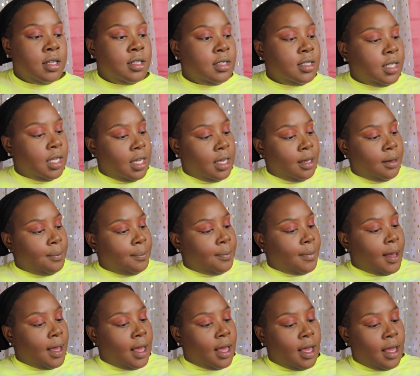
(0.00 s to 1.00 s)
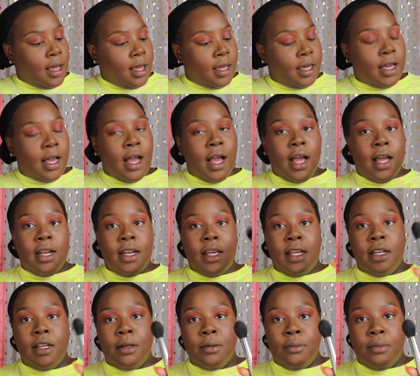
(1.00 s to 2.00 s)
take my
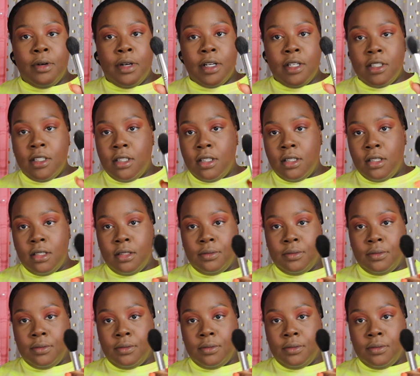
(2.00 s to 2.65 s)
highlighting brush,